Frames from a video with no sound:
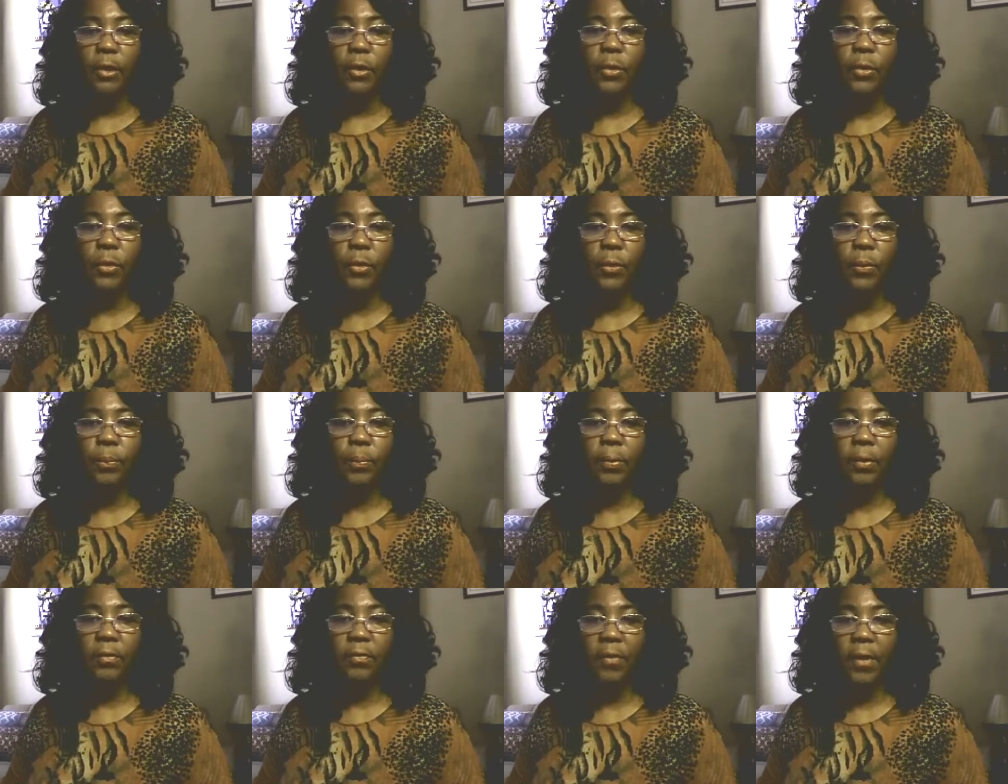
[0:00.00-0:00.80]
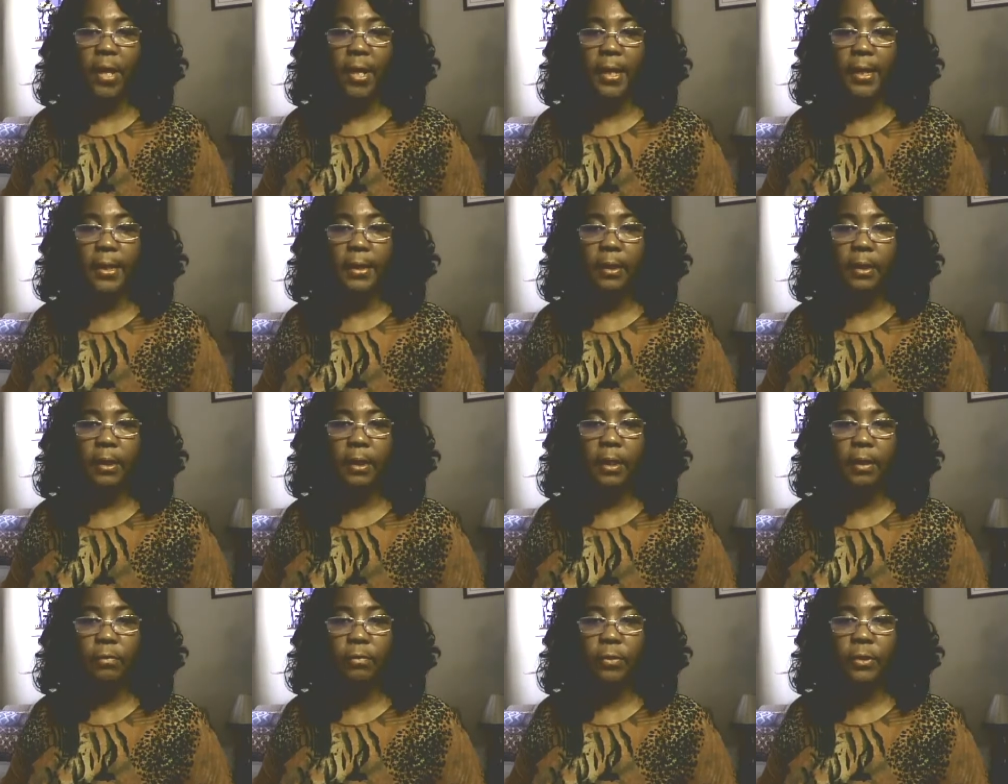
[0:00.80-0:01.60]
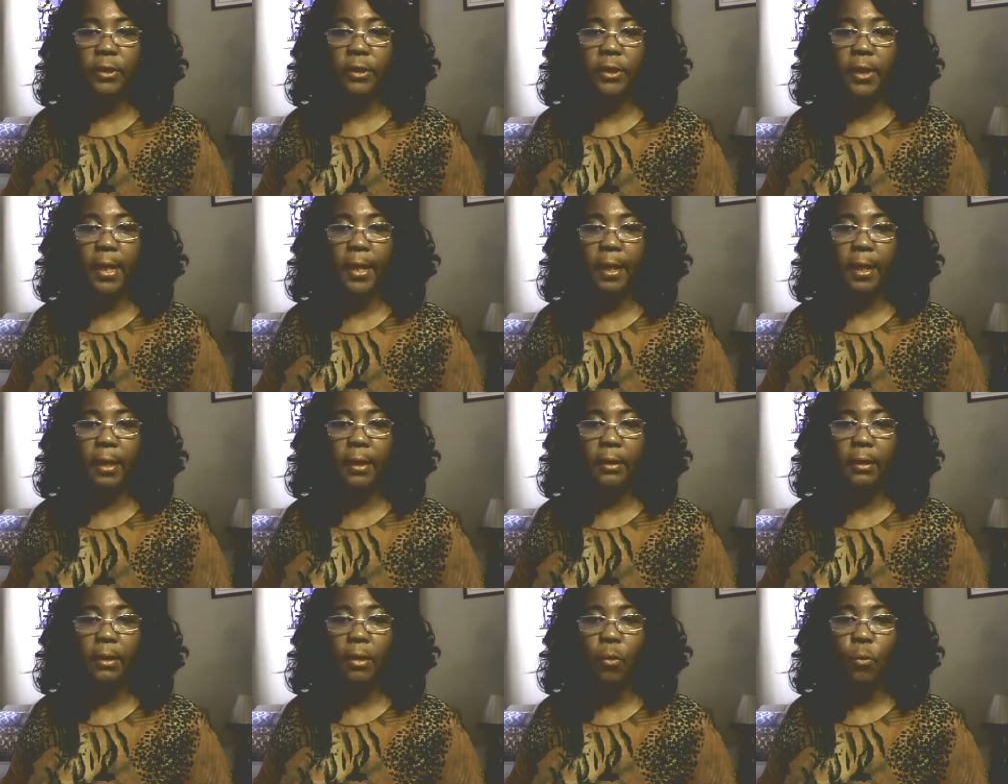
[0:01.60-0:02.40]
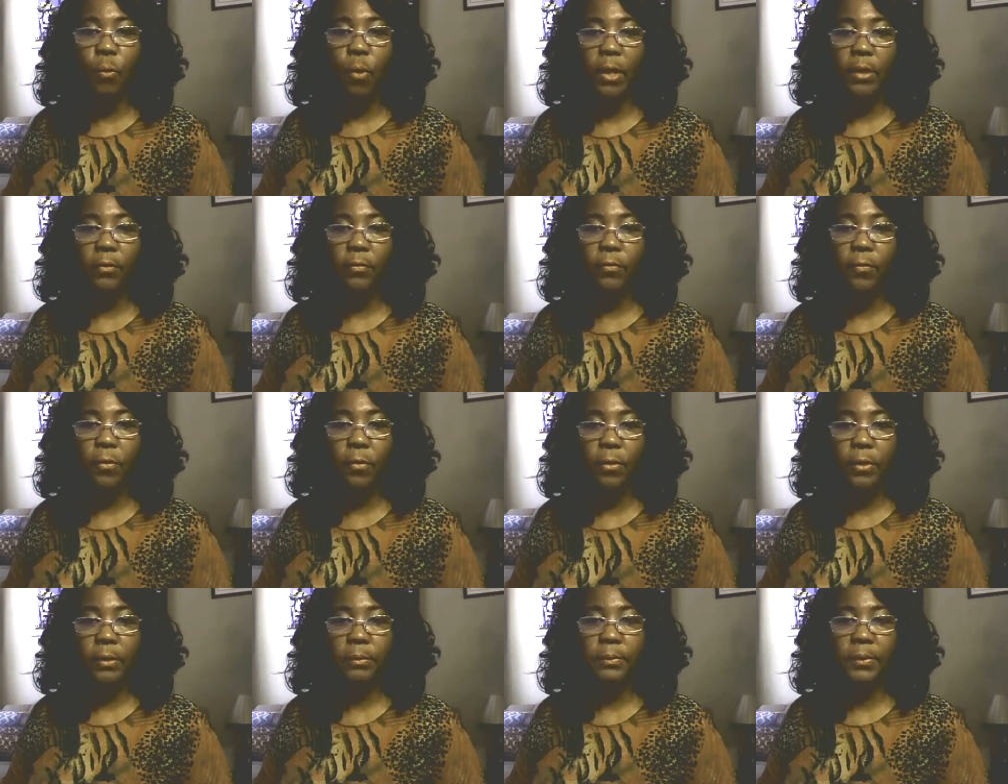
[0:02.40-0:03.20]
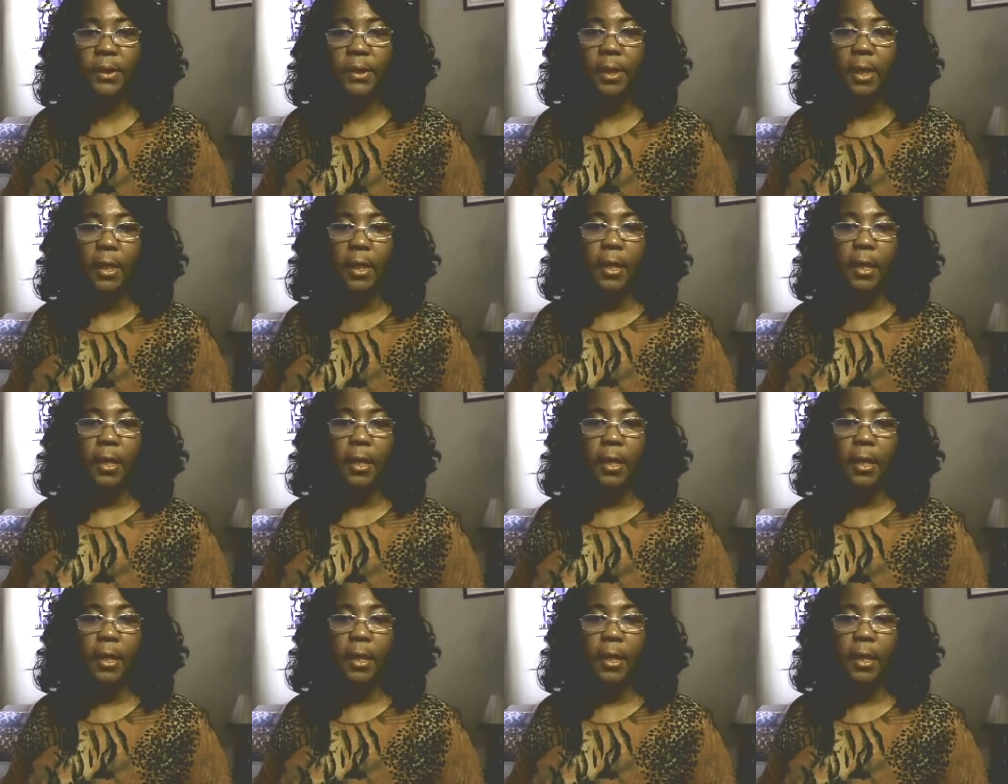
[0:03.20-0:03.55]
who provide coverage and what forms